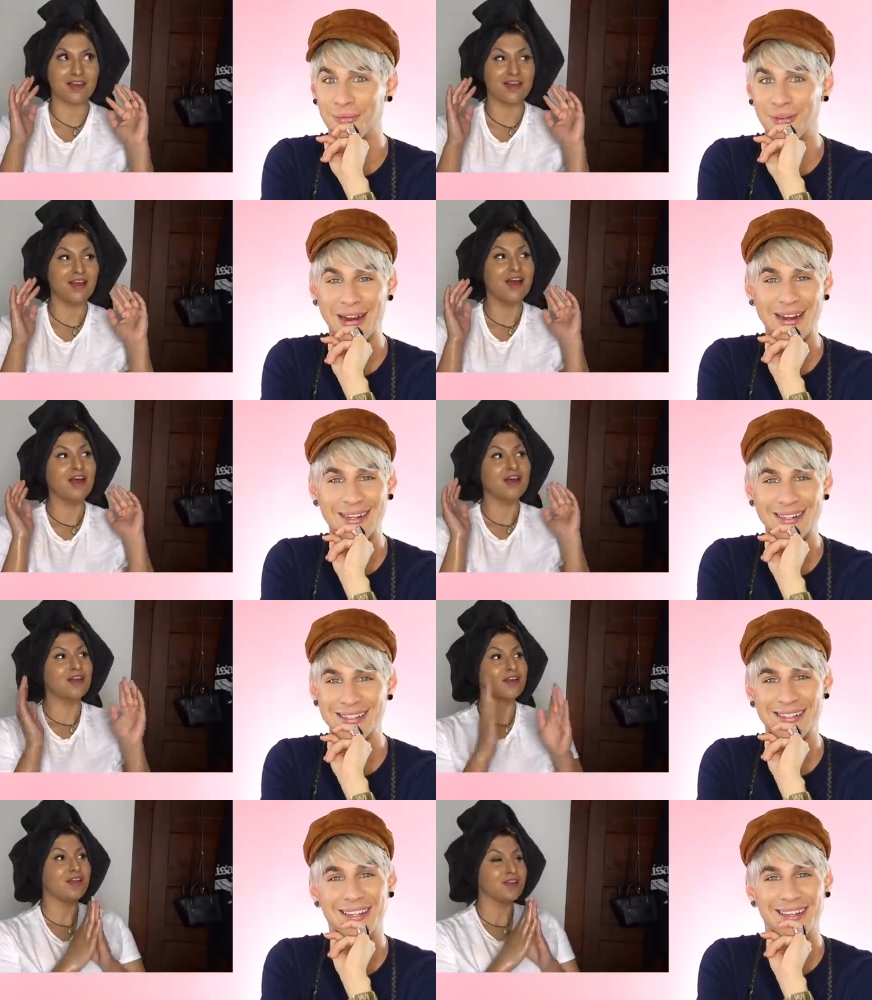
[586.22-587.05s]
Speaker 1: I'm
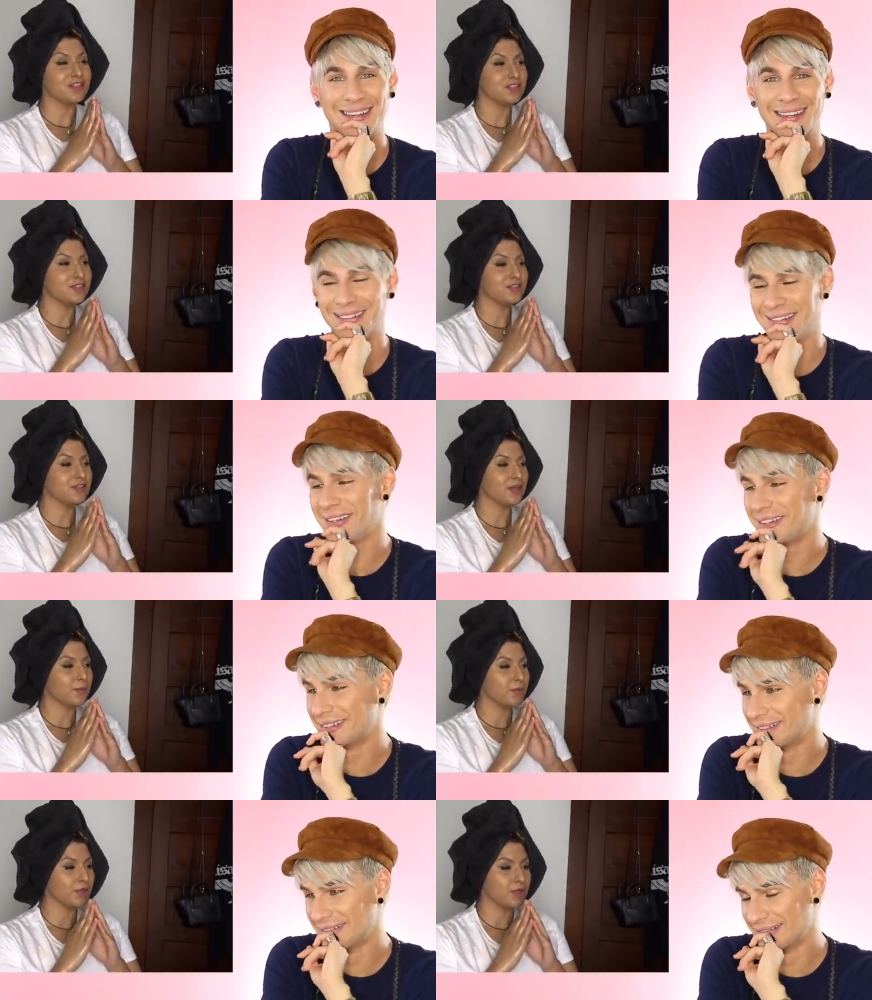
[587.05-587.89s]
ready to see it. I
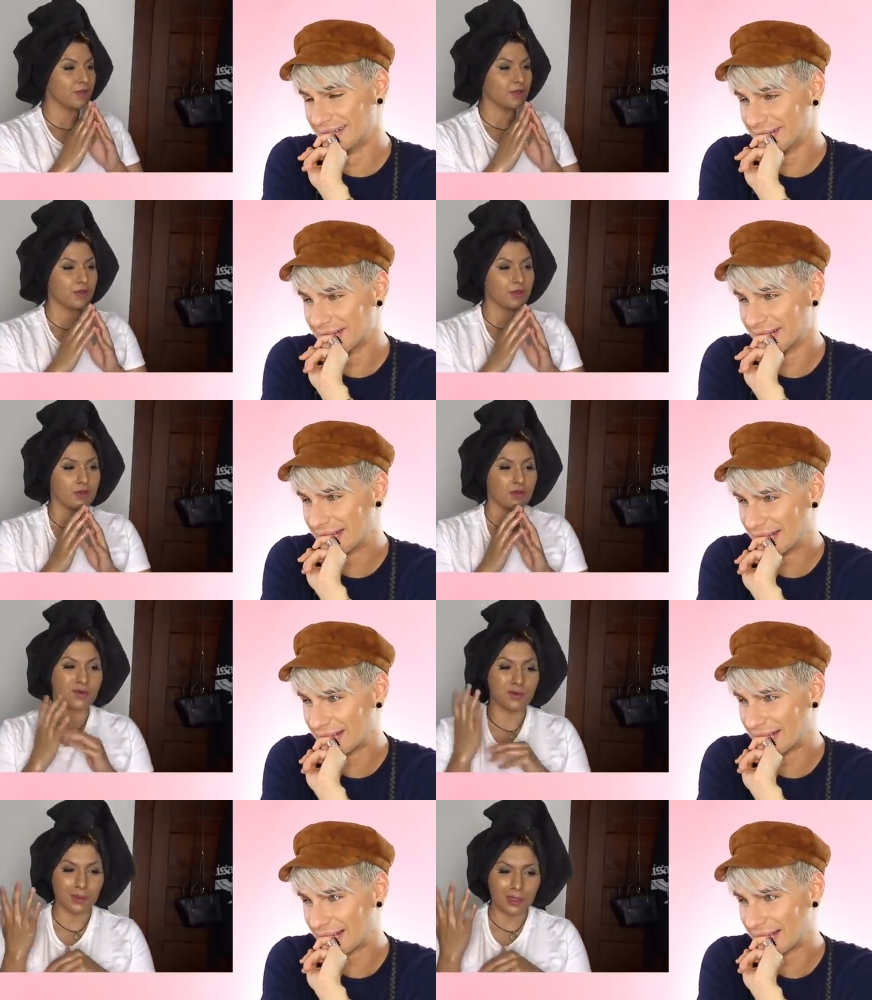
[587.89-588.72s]
put
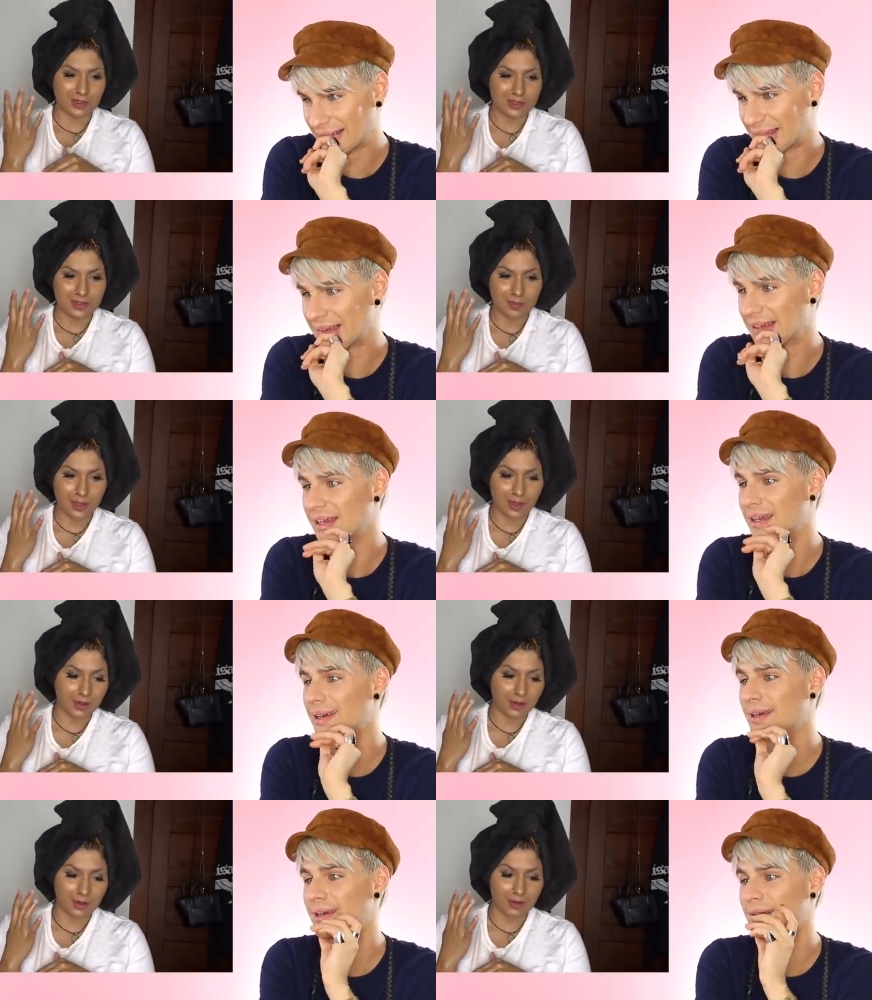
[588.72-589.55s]
Olaplex in my
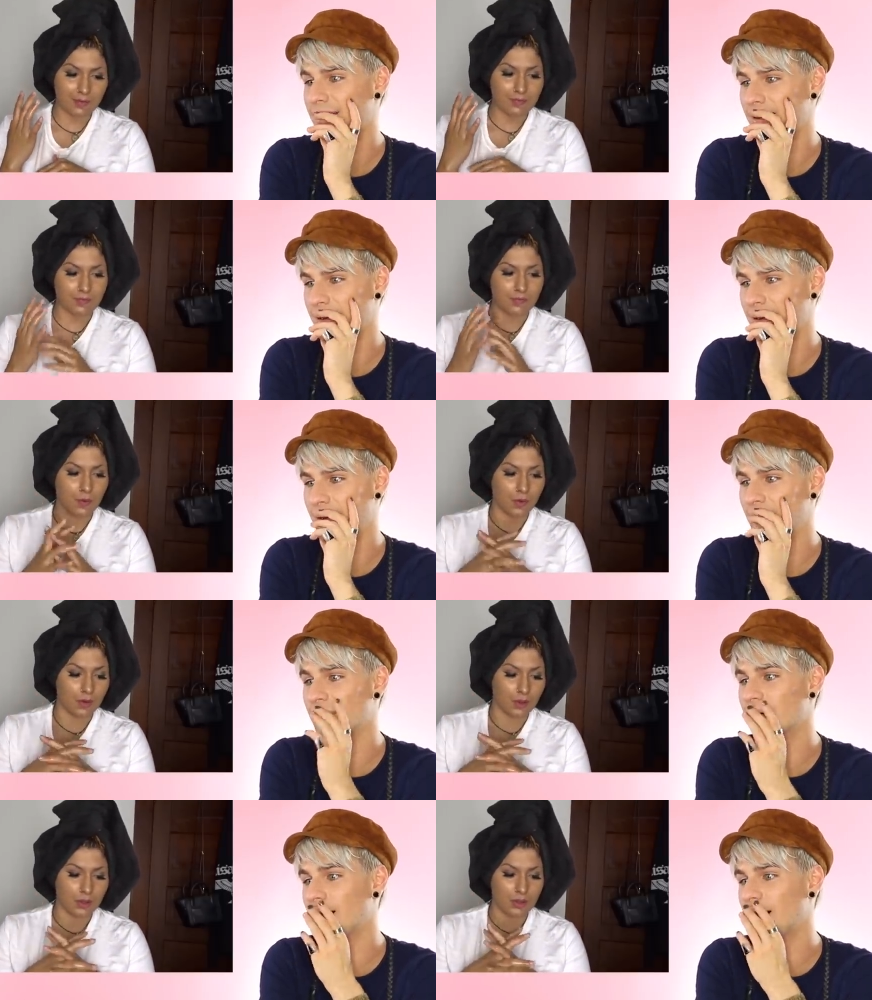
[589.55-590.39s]
hair for
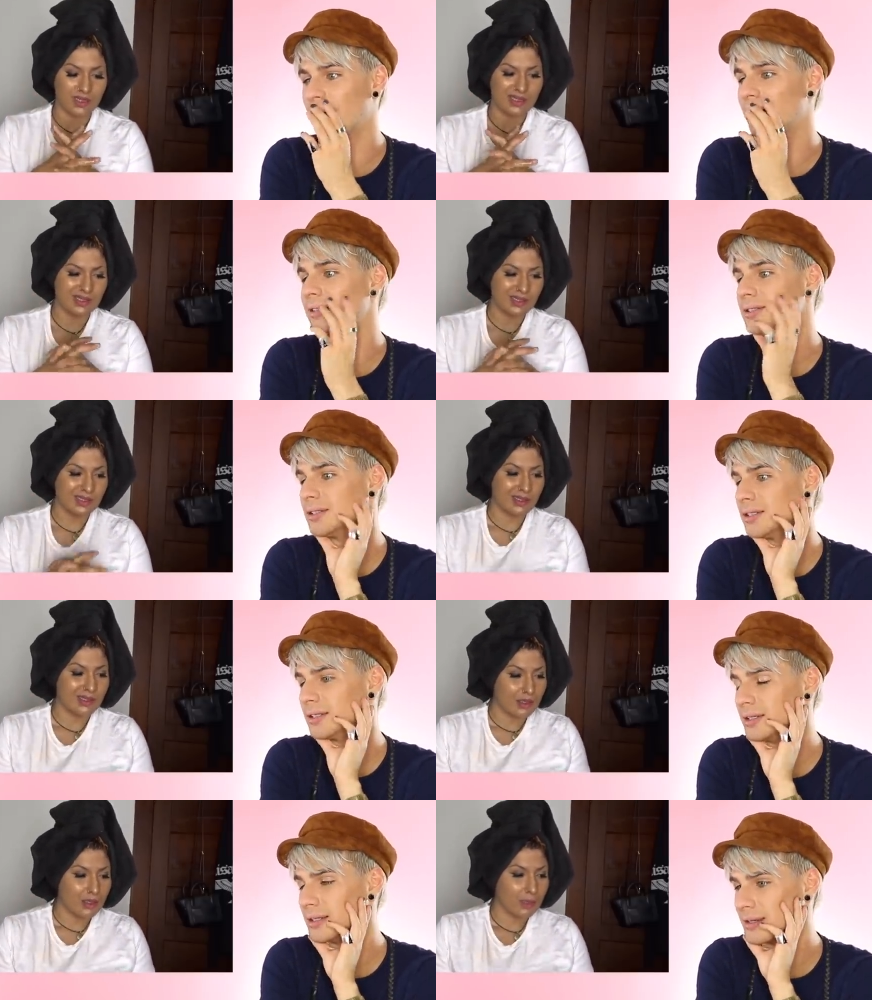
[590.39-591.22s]
oh gosh
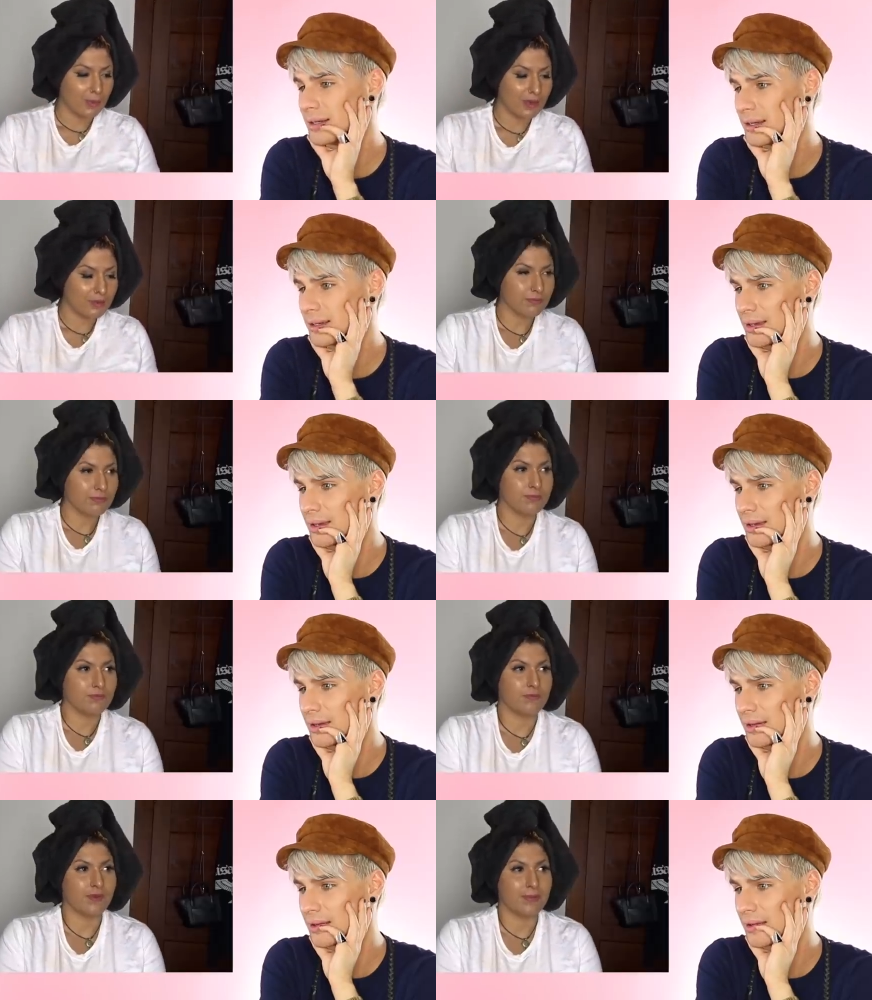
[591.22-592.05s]
about
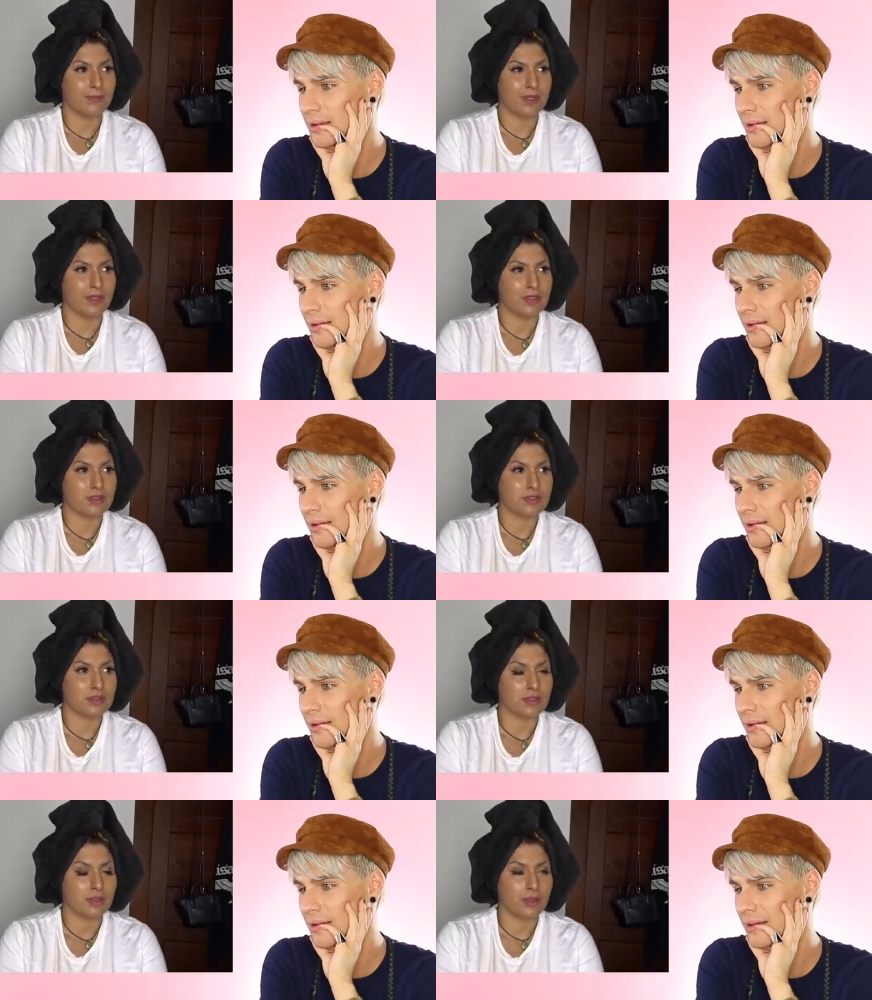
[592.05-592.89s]
five minutes,
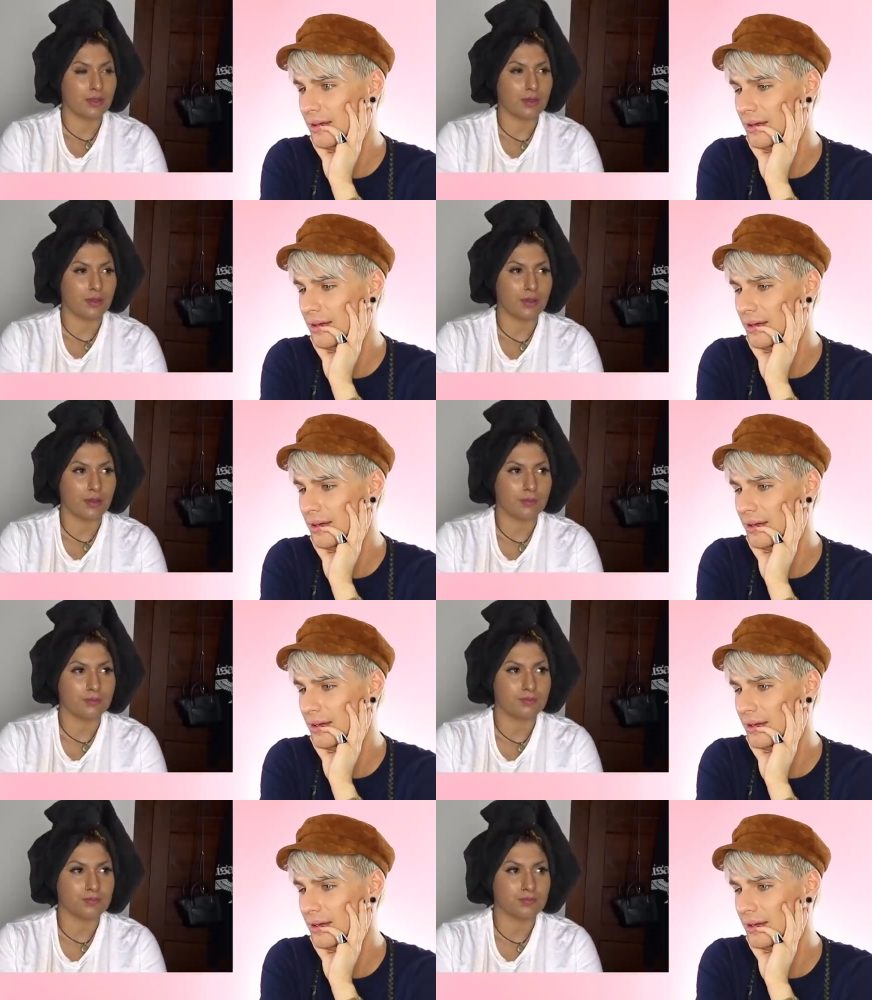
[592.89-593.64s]
and then um,